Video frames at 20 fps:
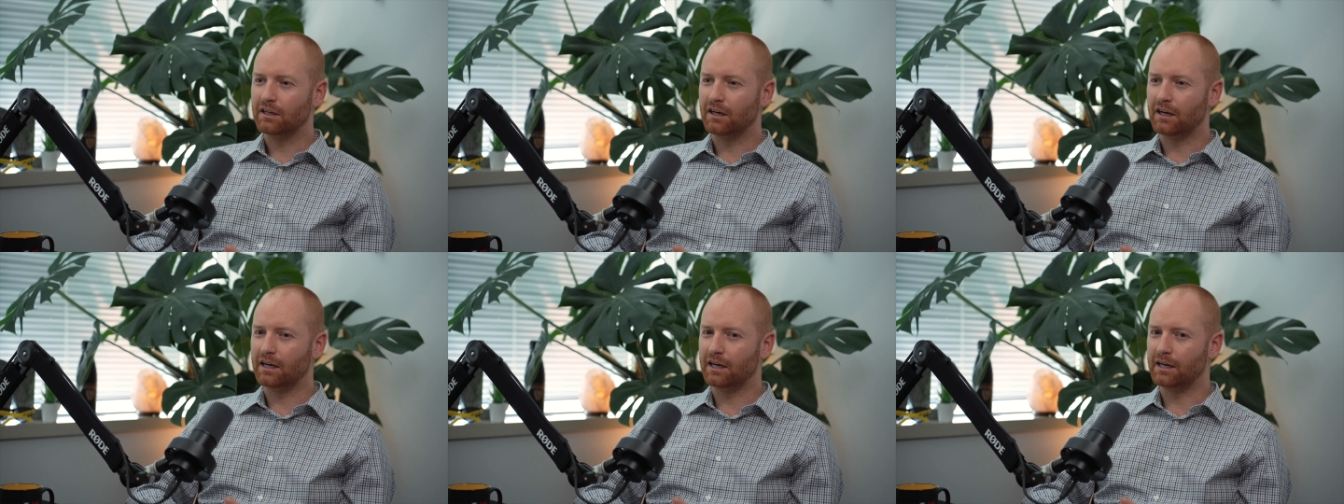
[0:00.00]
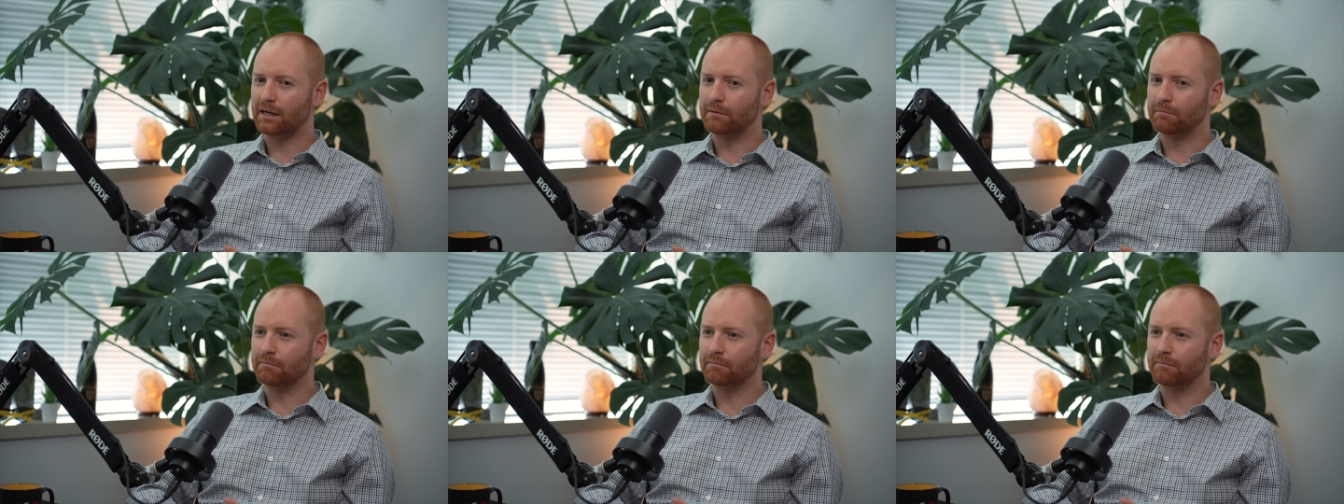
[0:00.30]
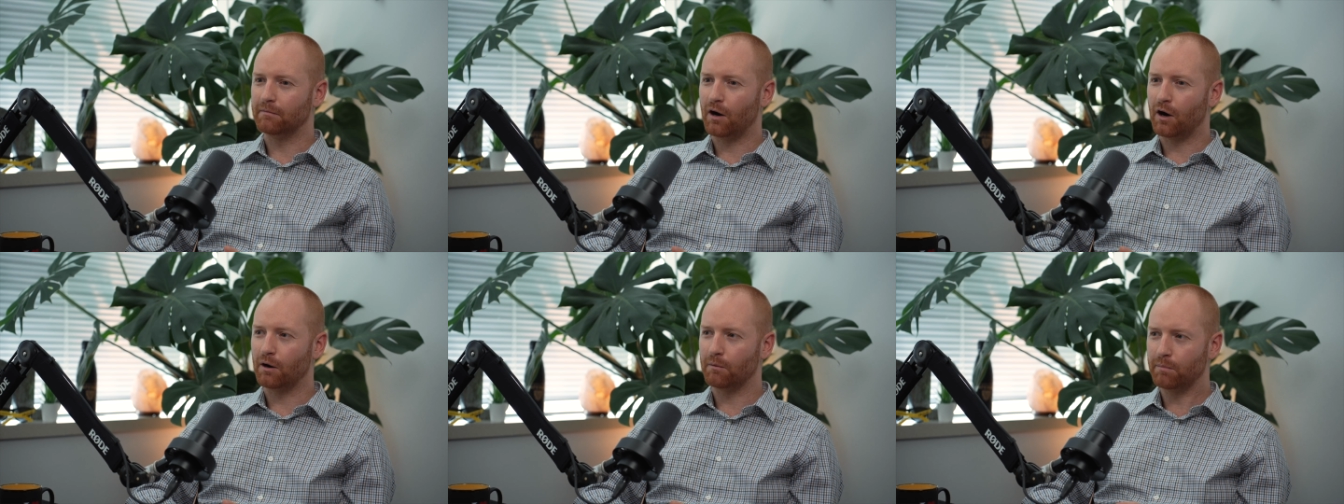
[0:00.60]

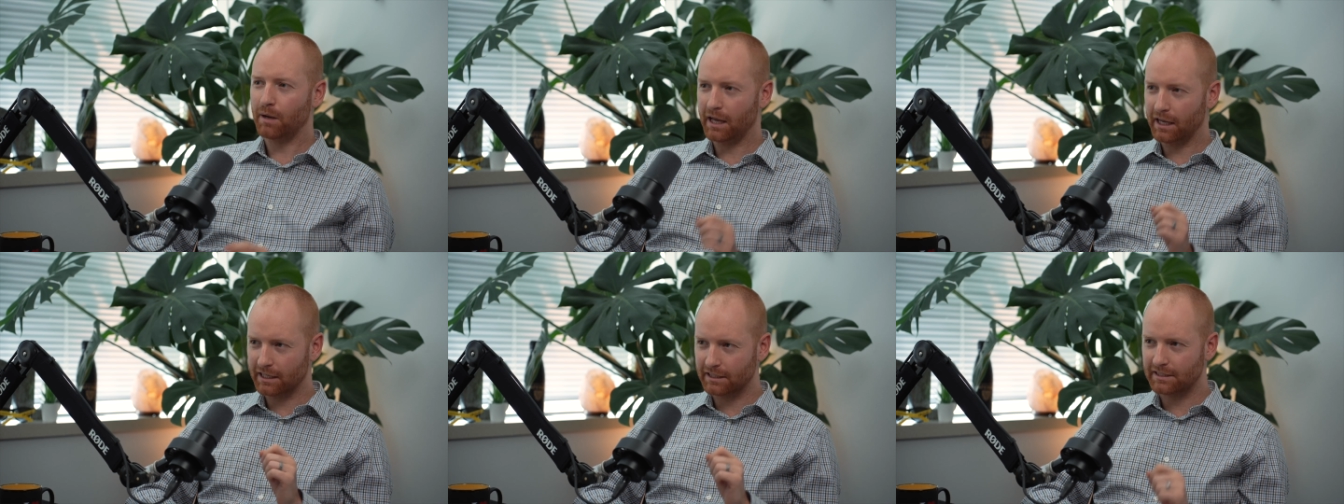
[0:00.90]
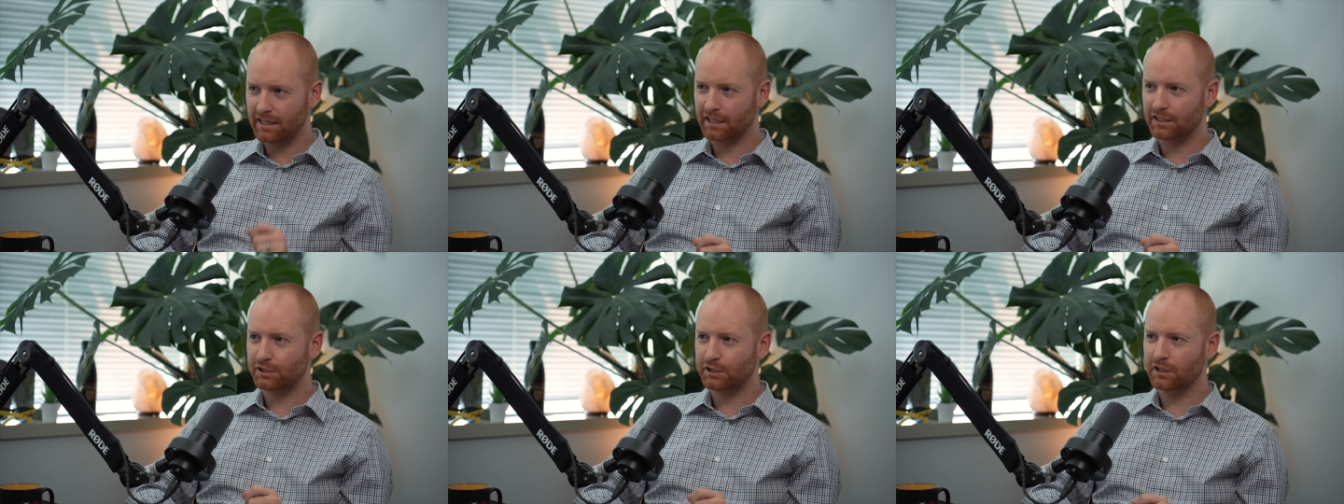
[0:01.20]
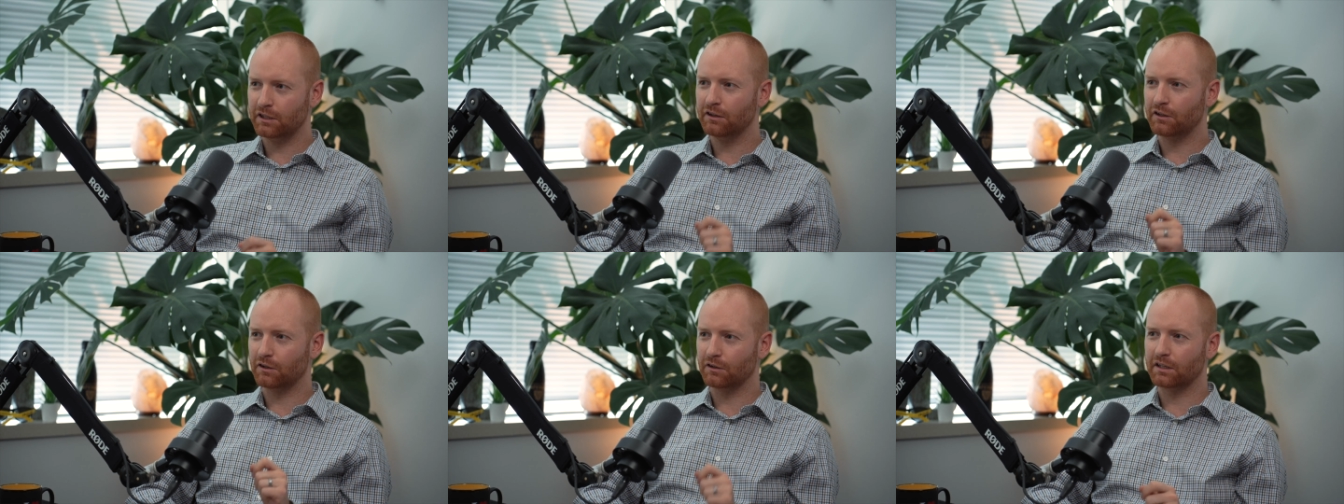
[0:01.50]
are paying
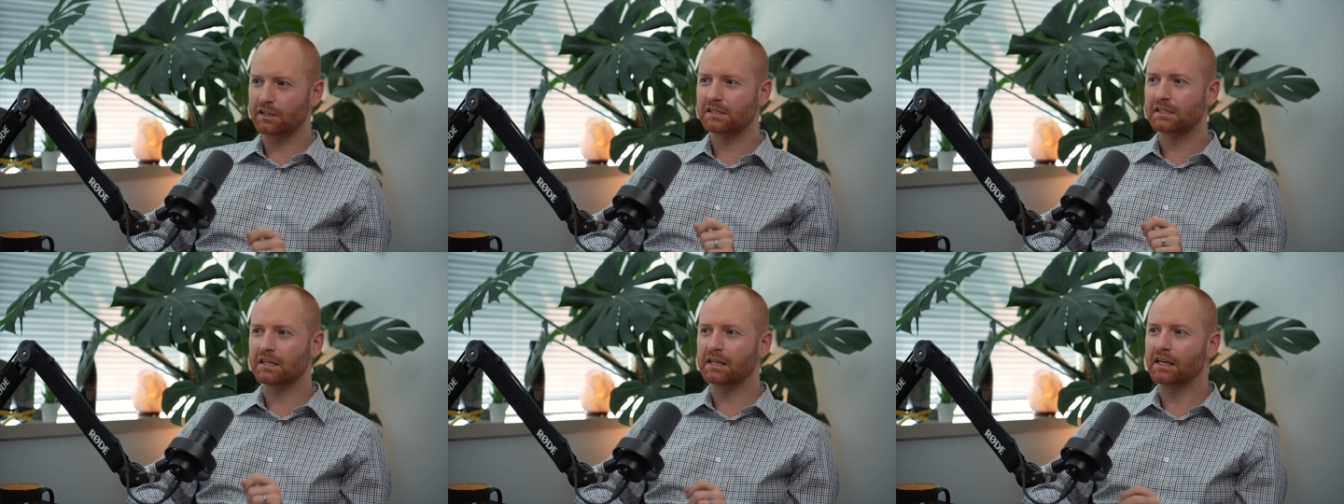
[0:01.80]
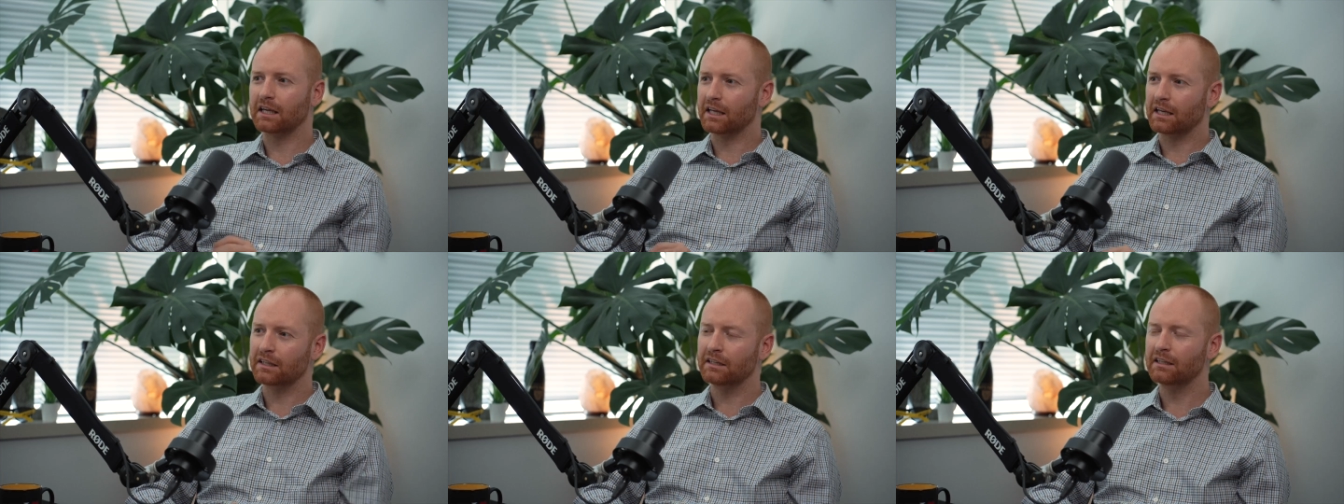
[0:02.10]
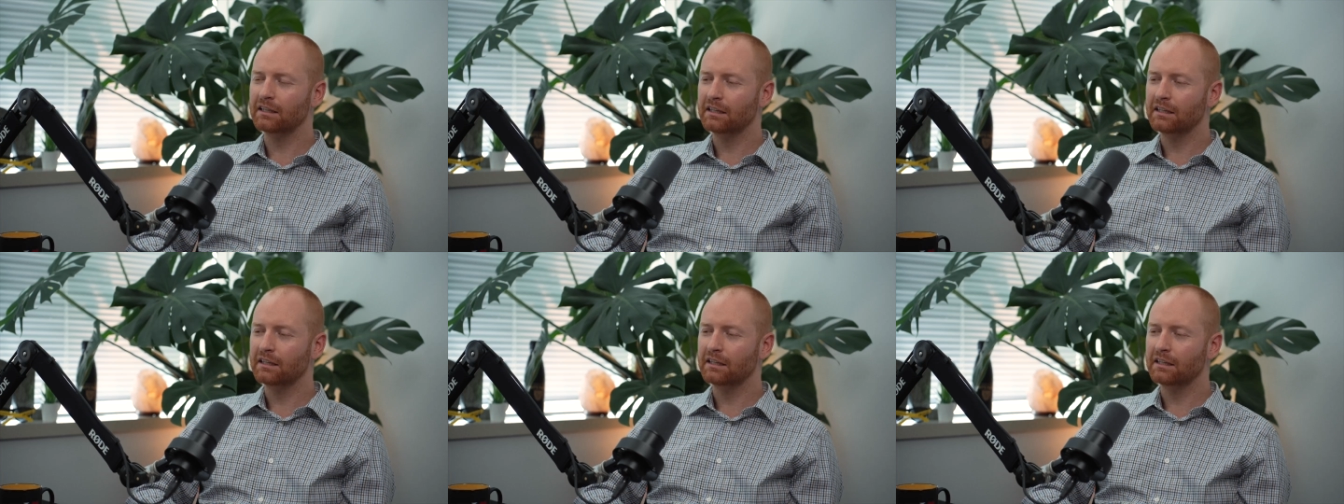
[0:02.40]
attention, they're listening in.